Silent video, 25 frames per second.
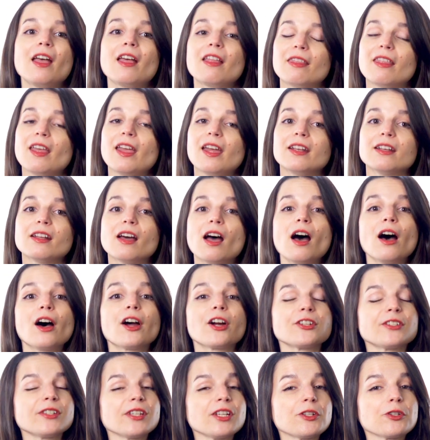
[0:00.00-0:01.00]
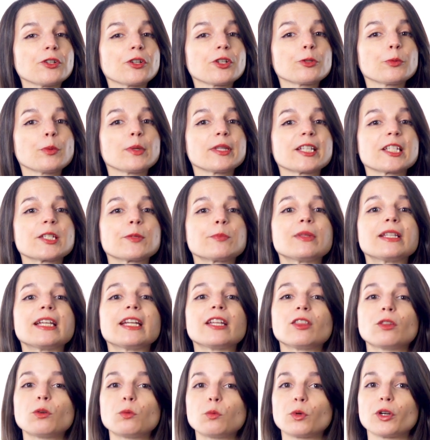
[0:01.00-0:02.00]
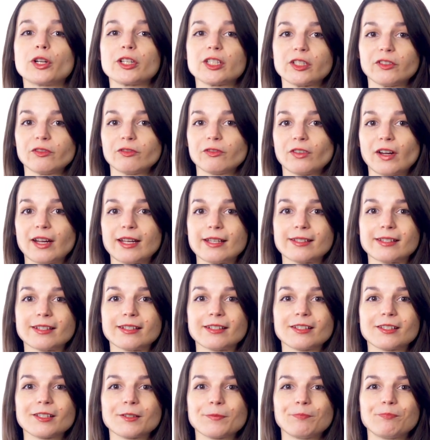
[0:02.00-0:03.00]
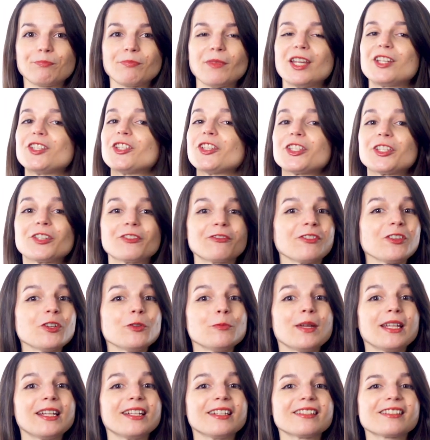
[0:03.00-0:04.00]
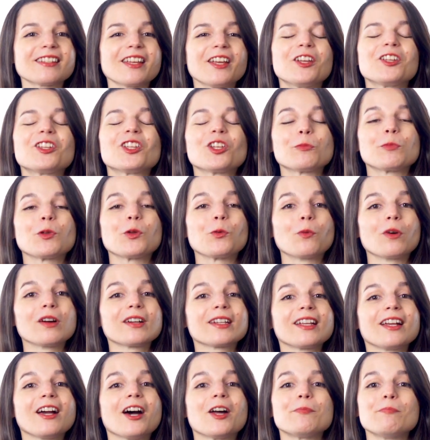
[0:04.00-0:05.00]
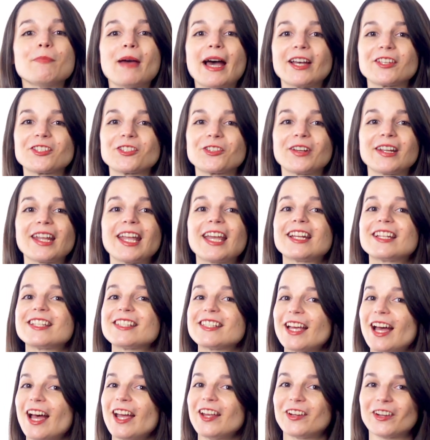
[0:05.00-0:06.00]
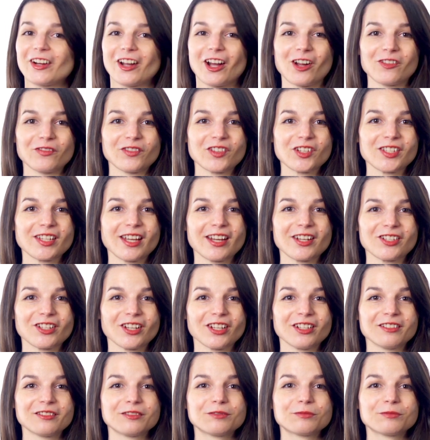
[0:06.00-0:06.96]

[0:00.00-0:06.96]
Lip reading: Then, our teachers will explain the words and phrases. In just a few minutes, you'll be working on mastering an entire conversation.